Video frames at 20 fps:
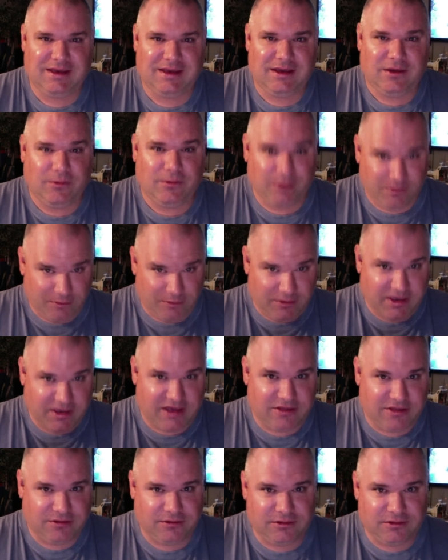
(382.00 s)
We will
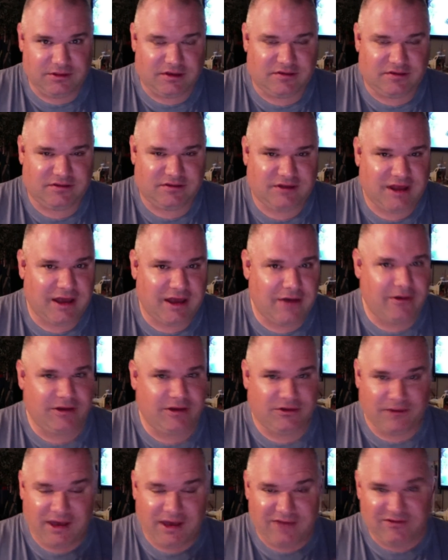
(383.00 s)
get through this. Now,
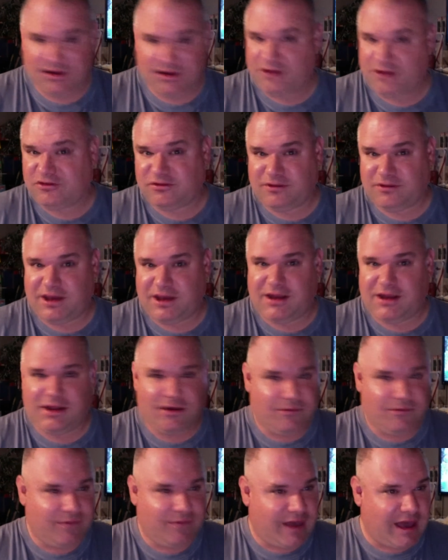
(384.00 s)
do I have an answer right
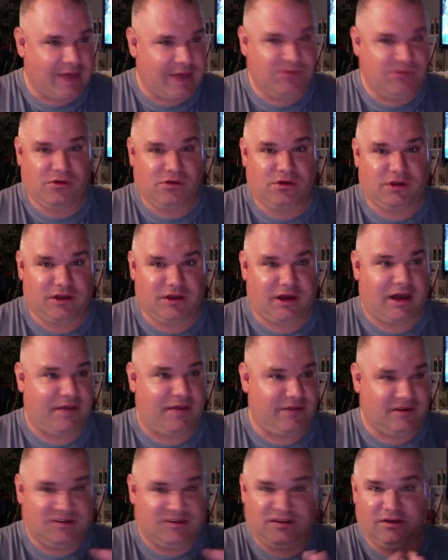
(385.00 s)
now? Absolutely
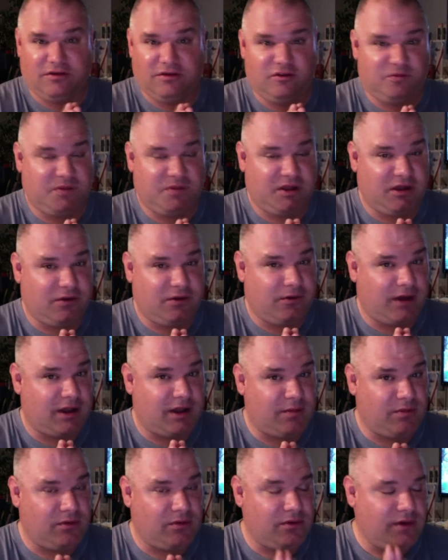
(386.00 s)
not. The dealer's been
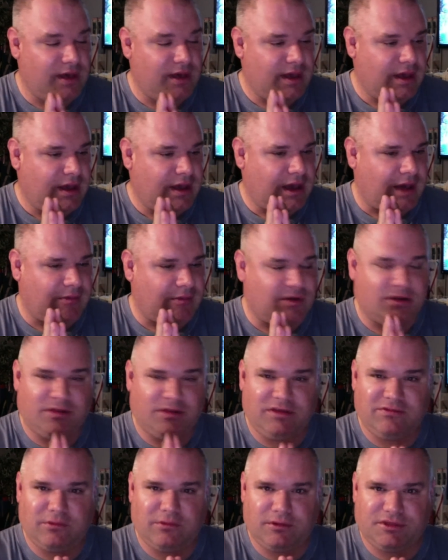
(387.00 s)
incredible. I'm going to
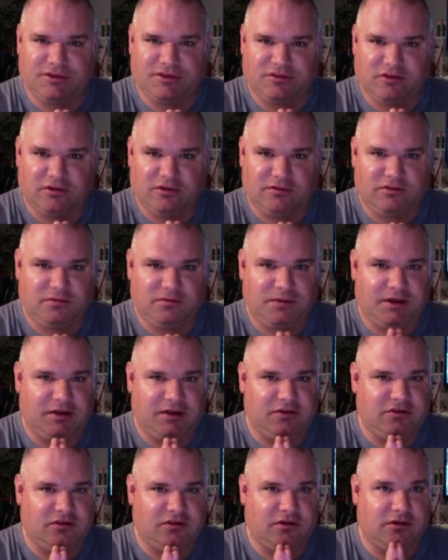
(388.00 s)
leave it with the service
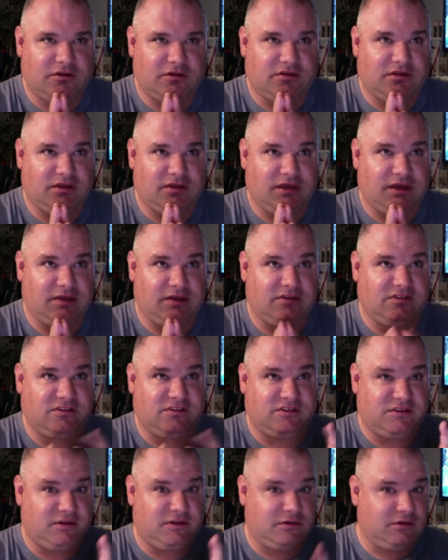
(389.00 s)
manager. The
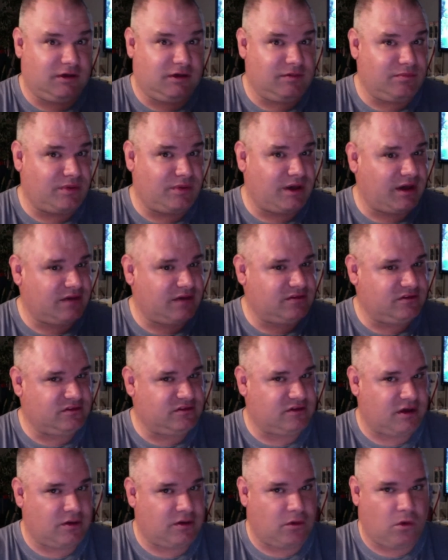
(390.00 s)
steering box is
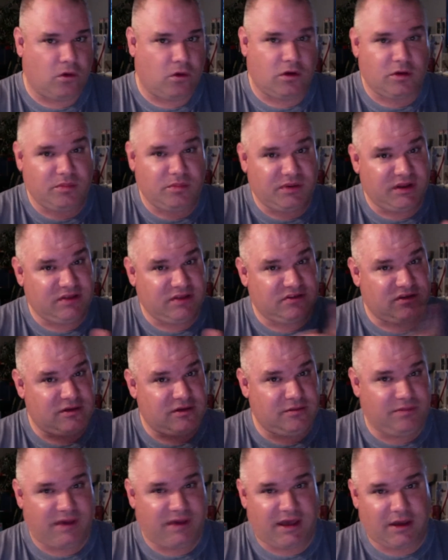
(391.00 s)
on order, but it's
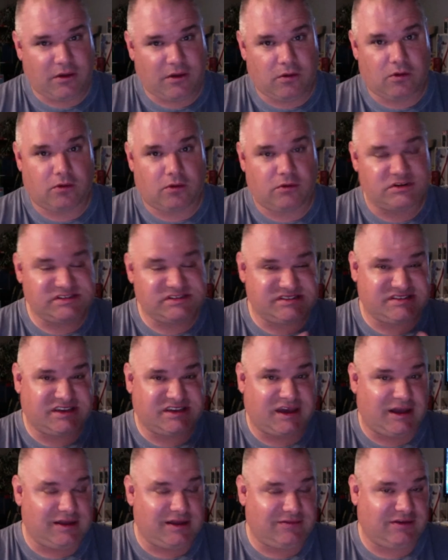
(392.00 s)
on back order, which is
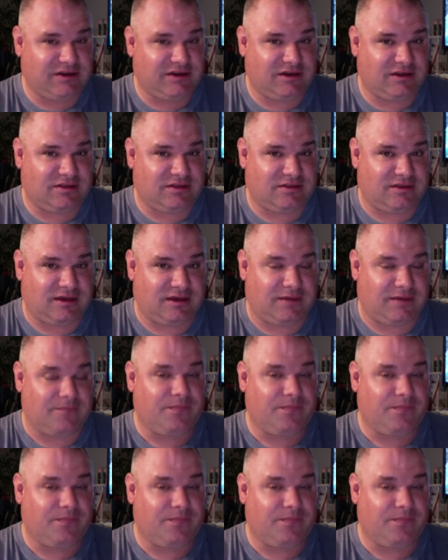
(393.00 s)
kind of a good thing.